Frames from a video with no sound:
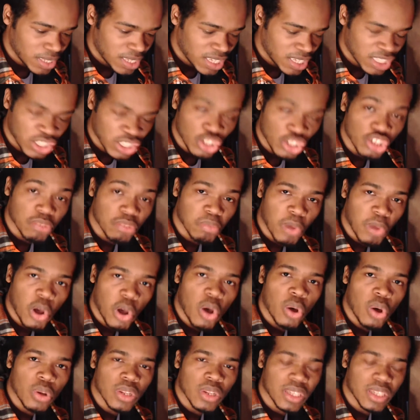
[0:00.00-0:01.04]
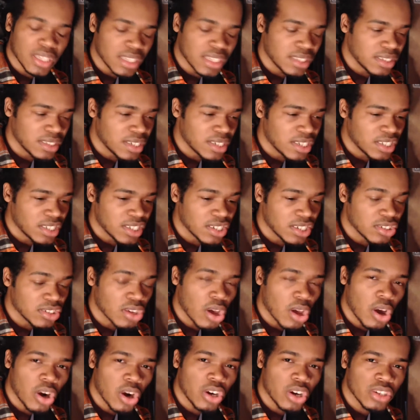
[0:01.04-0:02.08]
small. Like it's
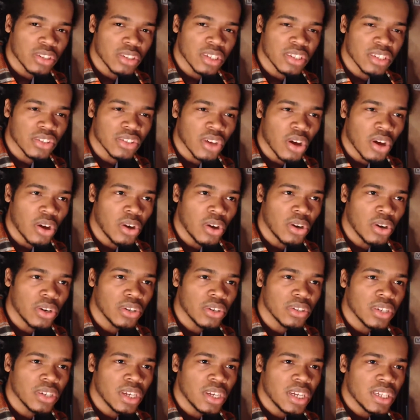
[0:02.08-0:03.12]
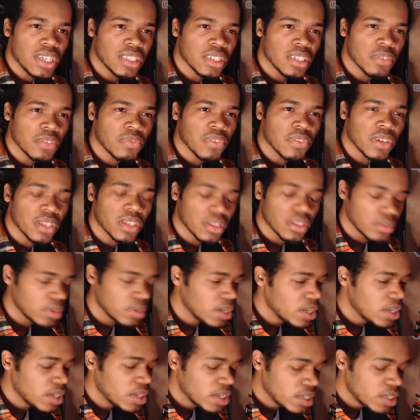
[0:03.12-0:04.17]
hard to find.
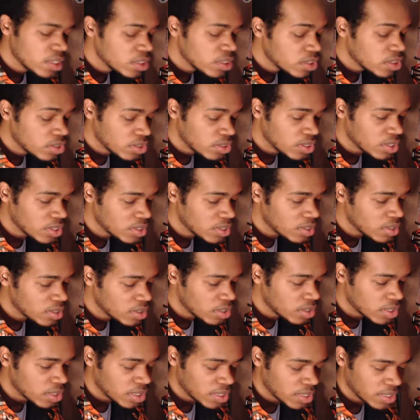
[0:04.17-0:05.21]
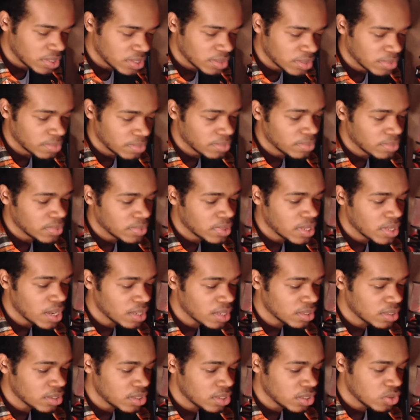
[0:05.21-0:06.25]
Just listen.
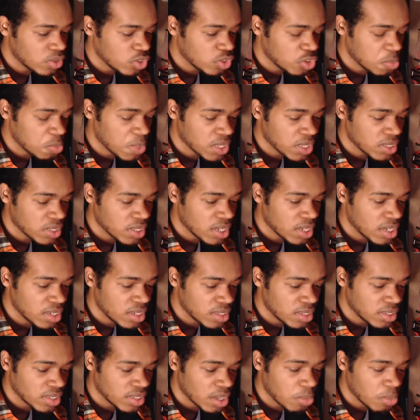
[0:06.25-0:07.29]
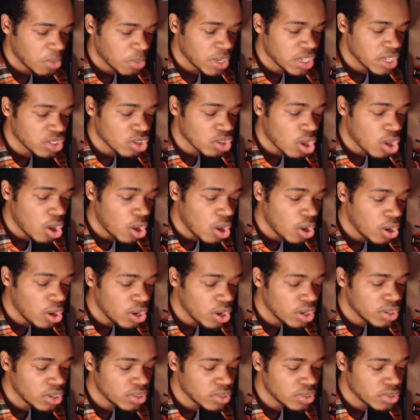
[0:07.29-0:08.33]
Dr. Disrespect said it the same way. It's
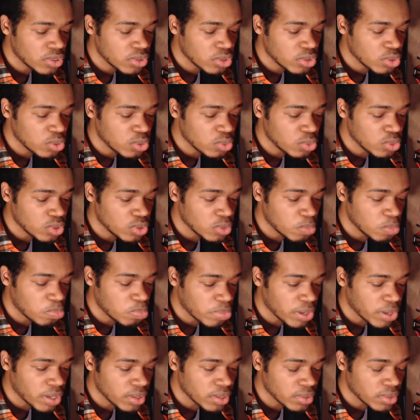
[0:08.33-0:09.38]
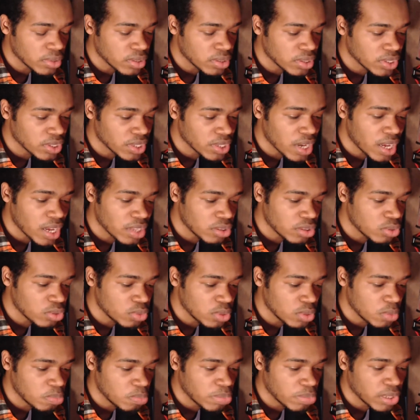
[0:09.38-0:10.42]
hard to shine through
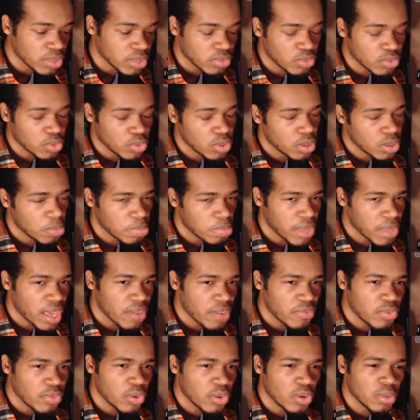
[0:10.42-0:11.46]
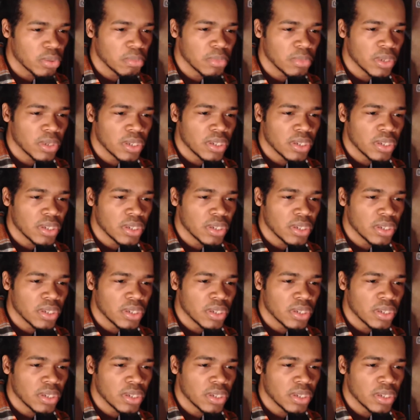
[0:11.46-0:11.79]
and break through on a platform